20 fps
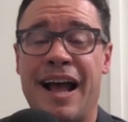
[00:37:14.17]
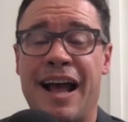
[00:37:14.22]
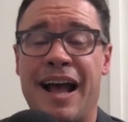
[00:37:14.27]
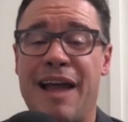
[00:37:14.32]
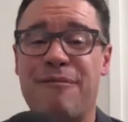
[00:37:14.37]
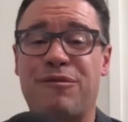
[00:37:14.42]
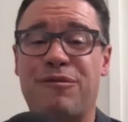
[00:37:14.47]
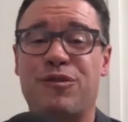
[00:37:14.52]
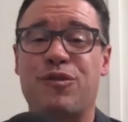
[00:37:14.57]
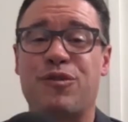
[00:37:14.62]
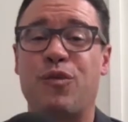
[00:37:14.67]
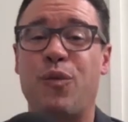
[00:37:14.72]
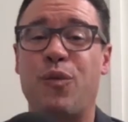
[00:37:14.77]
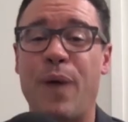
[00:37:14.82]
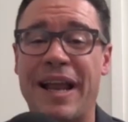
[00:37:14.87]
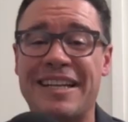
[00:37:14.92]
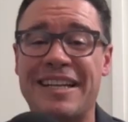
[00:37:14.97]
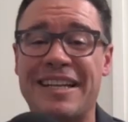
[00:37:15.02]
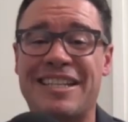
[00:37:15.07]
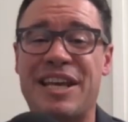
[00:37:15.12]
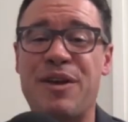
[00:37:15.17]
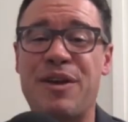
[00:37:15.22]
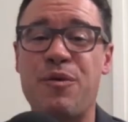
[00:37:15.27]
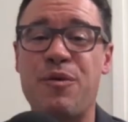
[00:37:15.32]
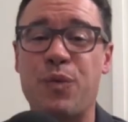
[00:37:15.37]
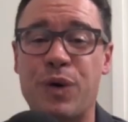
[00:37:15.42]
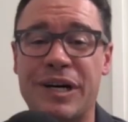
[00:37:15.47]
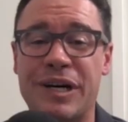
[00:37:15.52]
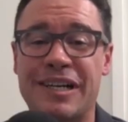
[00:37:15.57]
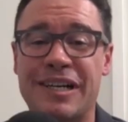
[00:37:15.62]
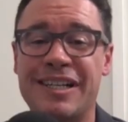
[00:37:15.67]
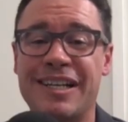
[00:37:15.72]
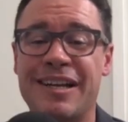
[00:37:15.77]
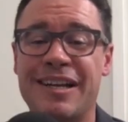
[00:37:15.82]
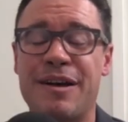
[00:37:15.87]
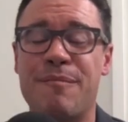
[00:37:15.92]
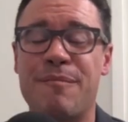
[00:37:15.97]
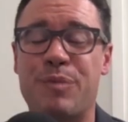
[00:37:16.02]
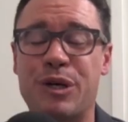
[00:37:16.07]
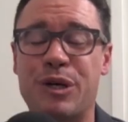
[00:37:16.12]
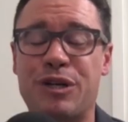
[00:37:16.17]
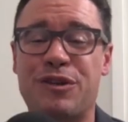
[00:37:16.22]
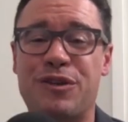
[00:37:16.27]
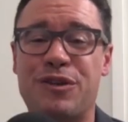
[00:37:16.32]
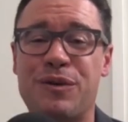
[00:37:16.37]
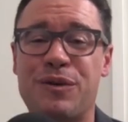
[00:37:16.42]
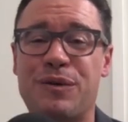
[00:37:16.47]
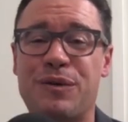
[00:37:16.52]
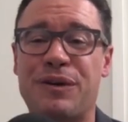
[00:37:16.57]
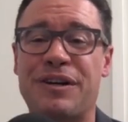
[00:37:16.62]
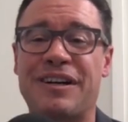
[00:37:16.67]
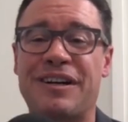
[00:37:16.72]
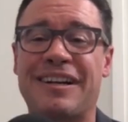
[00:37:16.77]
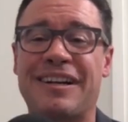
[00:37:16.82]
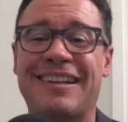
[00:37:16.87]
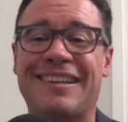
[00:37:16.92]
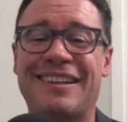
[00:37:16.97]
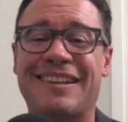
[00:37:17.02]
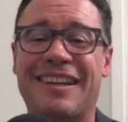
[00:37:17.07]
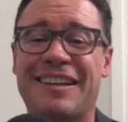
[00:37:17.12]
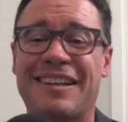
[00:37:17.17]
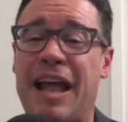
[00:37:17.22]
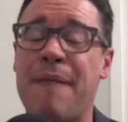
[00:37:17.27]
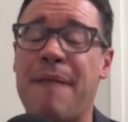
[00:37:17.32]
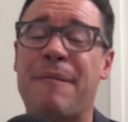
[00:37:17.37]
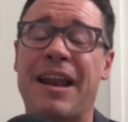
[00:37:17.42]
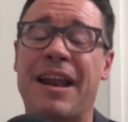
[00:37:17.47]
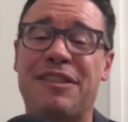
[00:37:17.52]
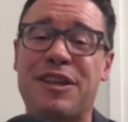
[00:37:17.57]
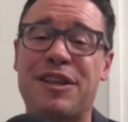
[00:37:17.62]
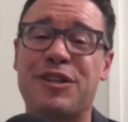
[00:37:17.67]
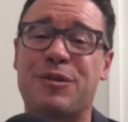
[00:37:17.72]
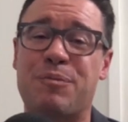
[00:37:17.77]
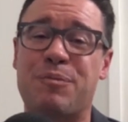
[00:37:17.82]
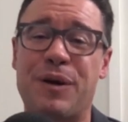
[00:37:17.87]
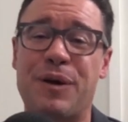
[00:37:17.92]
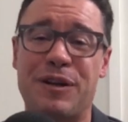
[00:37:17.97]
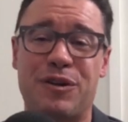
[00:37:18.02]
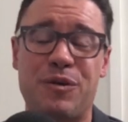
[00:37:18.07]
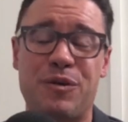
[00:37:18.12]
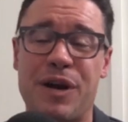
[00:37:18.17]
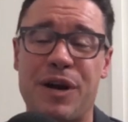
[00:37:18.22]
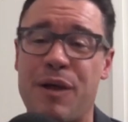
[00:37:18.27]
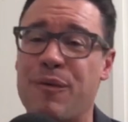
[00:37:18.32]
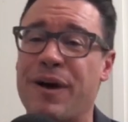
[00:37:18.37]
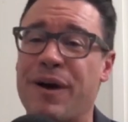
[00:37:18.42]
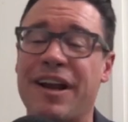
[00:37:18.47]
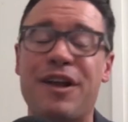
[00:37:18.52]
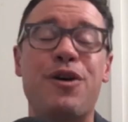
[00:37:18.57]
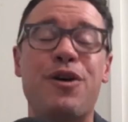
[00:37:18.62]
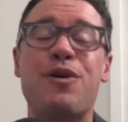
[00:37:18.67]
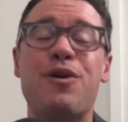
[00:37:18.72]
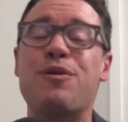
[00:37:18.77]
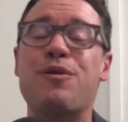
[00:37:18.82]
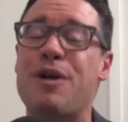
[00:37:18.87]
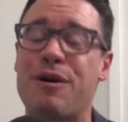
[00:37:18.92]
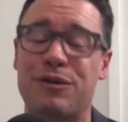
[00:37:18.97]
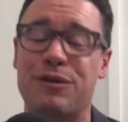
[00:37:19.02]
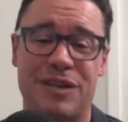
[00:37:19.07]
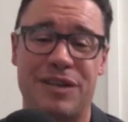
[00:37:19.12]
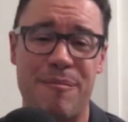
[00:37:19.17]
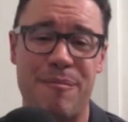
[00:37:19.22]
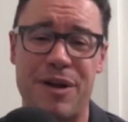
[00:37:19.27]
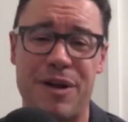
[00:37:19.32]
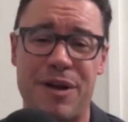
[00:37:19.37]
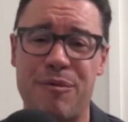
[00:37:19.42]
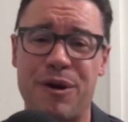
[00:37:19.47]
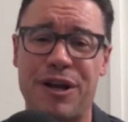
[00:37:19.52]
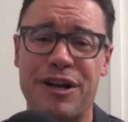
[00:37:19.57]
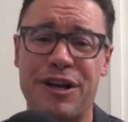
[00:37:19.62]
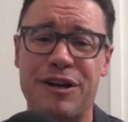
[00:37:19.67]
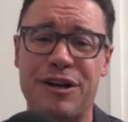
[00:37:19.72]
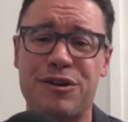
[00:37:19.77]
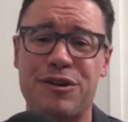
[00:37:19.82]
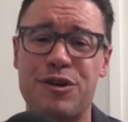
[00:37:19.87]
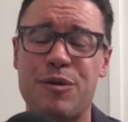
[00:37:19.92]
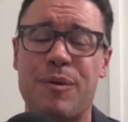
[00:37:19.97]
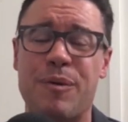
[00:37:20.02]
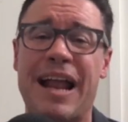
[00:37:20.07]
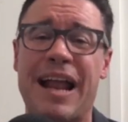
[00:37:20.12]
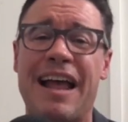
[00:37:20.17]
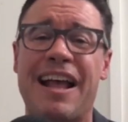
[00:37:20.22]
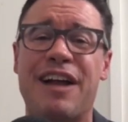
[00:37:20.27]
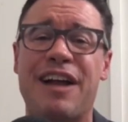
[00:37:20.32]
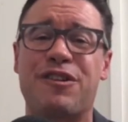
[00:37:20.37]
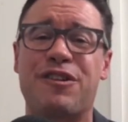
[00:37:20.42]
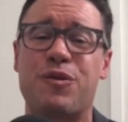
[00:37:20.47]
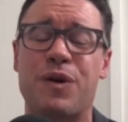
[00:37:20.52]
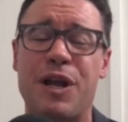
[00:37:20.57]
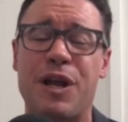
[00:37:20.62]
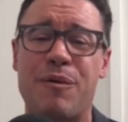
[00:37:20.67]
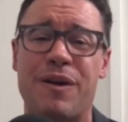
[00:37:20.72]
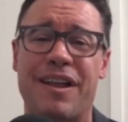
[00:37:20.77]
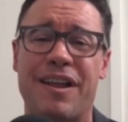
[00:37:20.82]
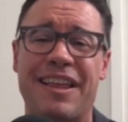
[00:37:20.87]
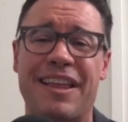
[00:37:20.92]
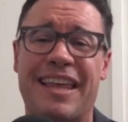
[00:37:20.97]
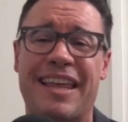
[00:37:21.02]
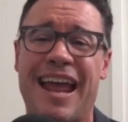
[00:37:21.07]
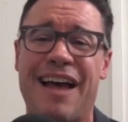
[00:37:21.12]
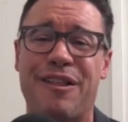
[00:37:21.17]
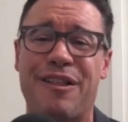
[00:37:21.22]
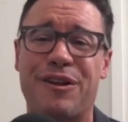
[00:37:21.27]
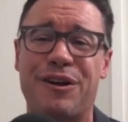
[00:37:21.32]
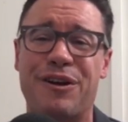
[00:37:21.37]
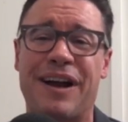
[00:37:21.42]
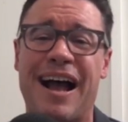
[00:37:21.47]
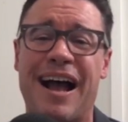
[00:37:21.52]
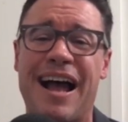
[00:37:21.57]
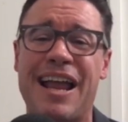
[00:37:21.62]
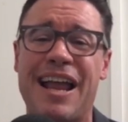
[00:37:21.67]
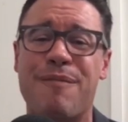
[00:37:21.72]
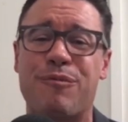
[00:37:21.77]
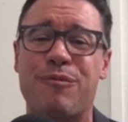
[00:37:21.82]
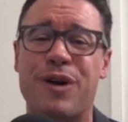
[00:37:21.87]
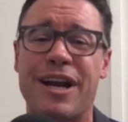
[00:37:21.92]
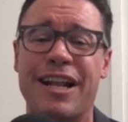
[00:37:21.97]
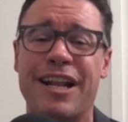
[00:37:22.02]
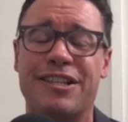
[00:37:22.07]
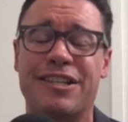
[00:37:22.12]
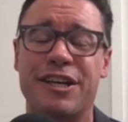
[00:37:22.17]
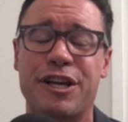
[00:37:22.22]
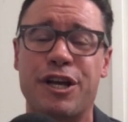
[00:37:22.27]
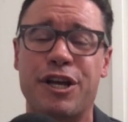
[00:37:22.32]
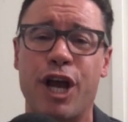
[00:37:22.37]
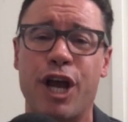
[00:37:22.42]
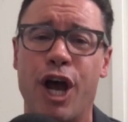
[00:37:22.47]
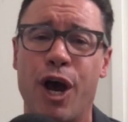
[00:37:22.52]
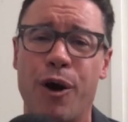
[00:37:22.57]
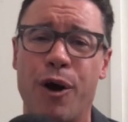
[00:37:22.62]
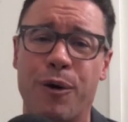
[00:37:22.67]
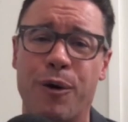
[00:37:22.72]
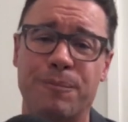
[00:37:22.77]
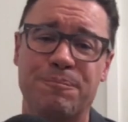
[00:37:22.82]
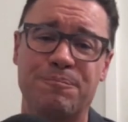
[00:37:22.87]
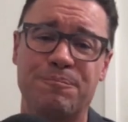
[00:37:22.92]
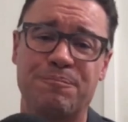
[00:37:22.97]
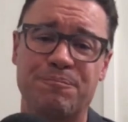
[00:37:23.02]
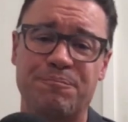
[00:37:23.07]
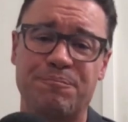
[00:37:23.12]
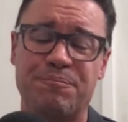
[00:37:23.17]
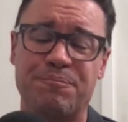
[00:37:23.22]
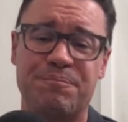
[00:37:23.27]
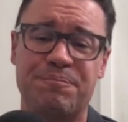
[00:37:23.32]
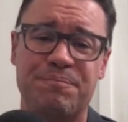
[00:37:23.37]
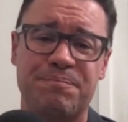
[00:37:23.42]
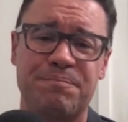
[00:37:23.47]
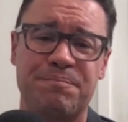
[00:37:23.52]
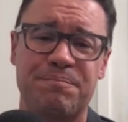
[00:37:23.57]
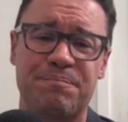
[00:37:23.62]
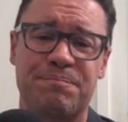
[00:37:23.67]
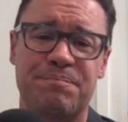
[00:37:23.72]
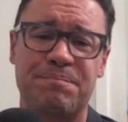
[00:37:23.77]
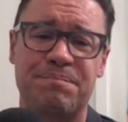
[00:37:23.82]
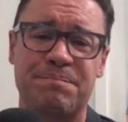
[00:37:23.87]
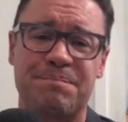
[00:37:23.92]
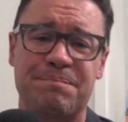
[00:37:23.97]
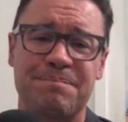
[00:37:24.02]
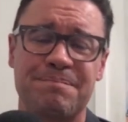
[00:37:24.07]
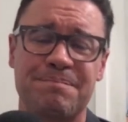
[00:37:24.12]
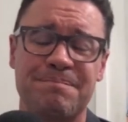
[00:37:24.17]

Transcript: I have 21 book tour. I mean, at this point, 21. Who knows how many we're going to do? But I got 21 on the calendar. I am ready to go. Hey, I got some